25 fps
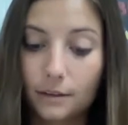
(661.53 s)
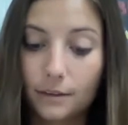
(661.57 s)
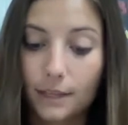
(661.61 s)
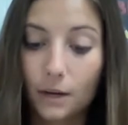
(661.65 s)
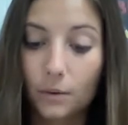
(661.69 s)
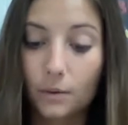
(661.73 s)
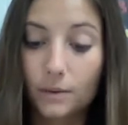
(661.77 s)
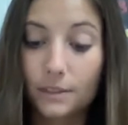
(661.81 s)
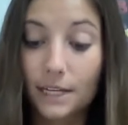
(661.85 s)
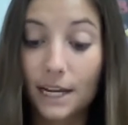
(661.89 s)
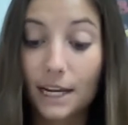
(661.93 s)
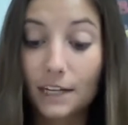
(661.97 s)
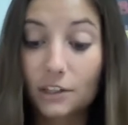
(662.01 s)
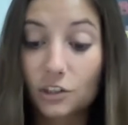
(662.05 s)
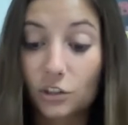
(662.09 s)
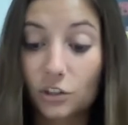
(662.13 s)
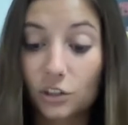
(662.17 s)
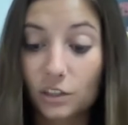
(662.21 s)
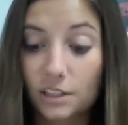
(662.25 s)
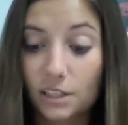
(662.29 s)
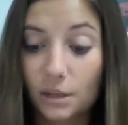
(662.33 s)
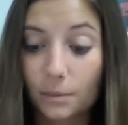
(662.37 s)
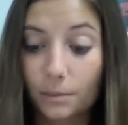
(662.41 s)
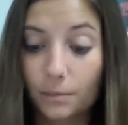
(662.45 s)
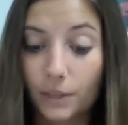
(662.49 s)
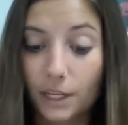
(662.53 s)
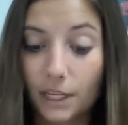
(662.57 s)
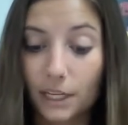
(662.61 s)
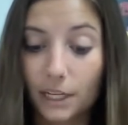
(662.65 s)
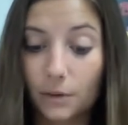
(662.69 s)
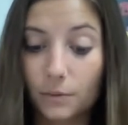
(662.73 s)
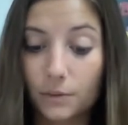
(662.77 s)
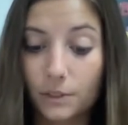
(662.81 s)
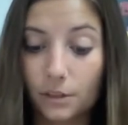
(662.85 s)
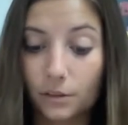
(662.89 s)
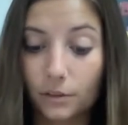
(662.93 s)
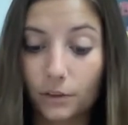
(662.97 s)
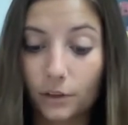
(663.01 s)
That was actually something
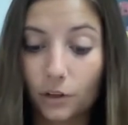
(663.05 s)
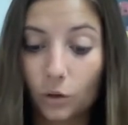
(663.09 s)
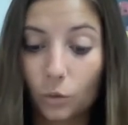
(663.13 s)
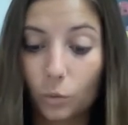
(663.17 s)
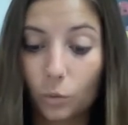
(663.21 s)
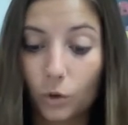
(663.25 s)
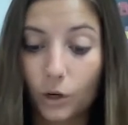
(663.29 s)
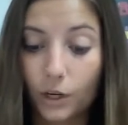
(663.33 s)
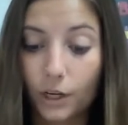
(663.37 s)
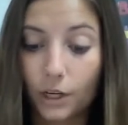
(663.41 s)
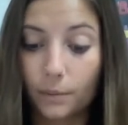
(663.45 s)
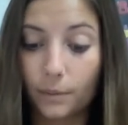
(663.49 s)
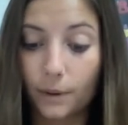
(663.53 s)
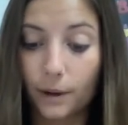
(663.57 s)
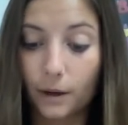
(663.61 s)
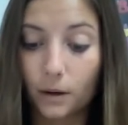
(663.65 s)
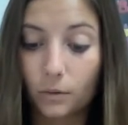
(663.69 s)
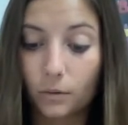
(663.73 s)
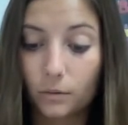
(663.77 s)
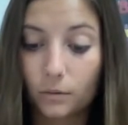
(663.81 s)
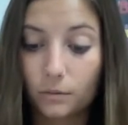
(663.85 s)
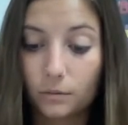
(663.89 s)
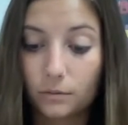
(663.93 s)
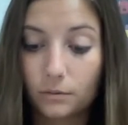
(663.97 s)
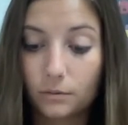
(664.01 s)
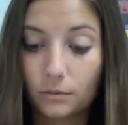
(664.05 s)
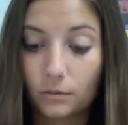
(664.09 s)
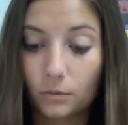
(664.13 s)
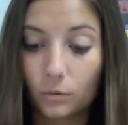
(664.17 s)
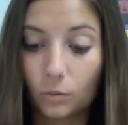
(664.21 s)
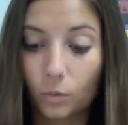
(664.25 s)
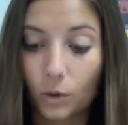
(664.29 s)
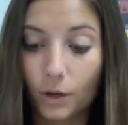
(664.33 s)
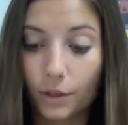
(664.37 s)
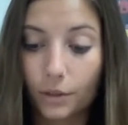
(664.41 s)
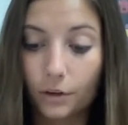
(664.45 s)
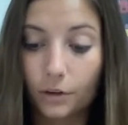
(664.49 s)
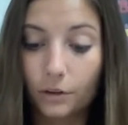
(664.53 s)
I was a little worried about,
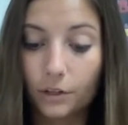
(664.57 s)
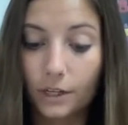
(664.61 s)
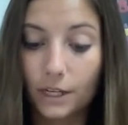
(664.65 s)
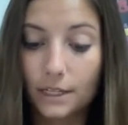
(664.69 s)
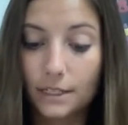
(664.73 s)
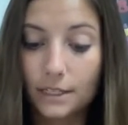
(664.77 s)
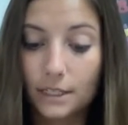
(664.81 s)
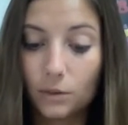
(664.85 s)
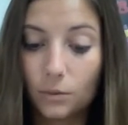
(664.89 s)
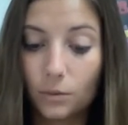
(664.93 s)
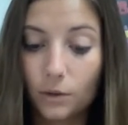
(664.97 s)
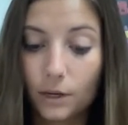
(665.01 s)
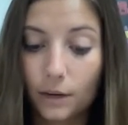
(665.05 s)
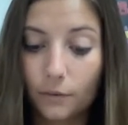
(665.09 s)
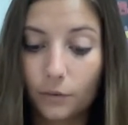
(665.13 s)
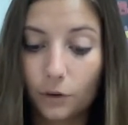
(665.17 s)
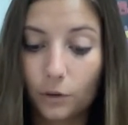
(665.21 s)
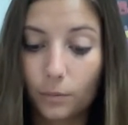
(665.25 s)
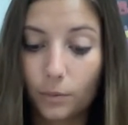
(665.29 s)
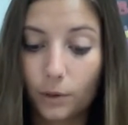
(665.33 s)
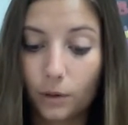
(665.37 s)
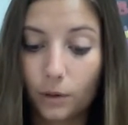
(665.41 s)
whether Daisy would ever